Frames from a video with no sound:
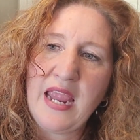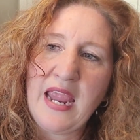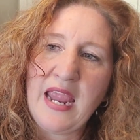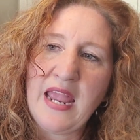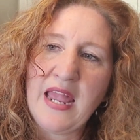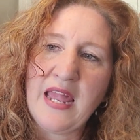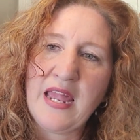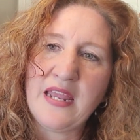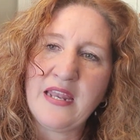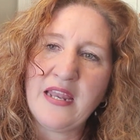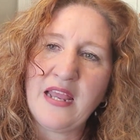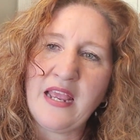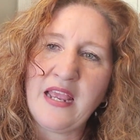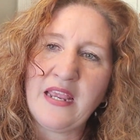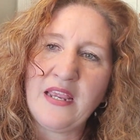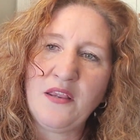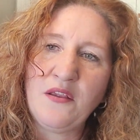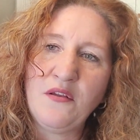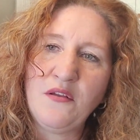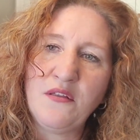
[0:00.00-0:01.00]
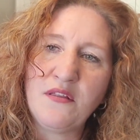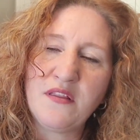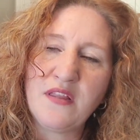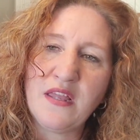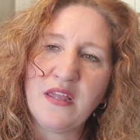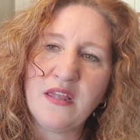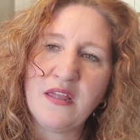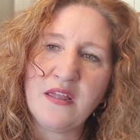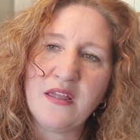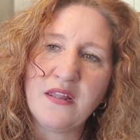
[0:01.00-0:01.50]
and I
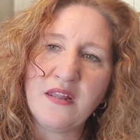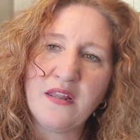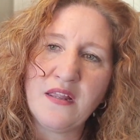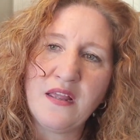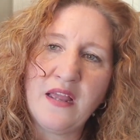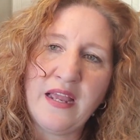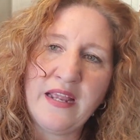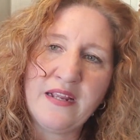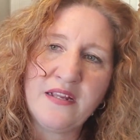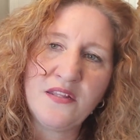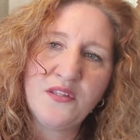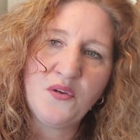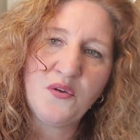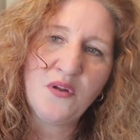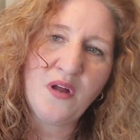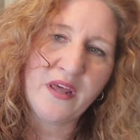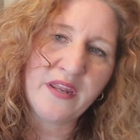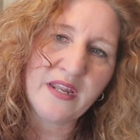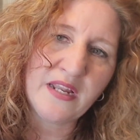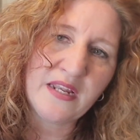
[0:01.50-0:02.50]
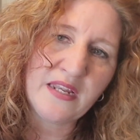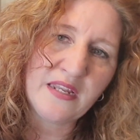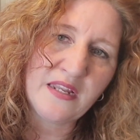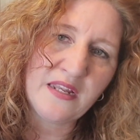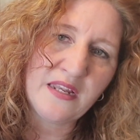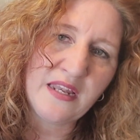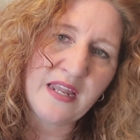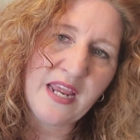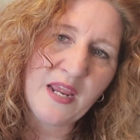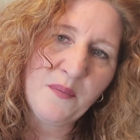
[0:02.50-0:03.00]
glued on a
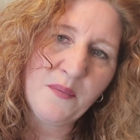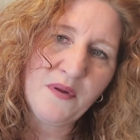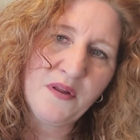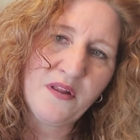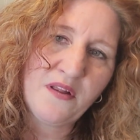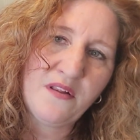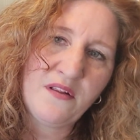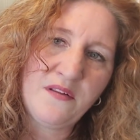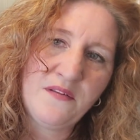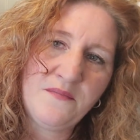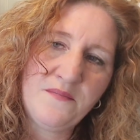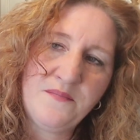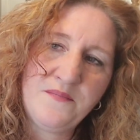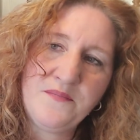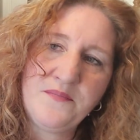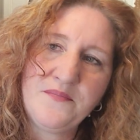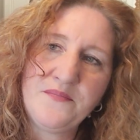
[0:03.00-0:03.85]
little label,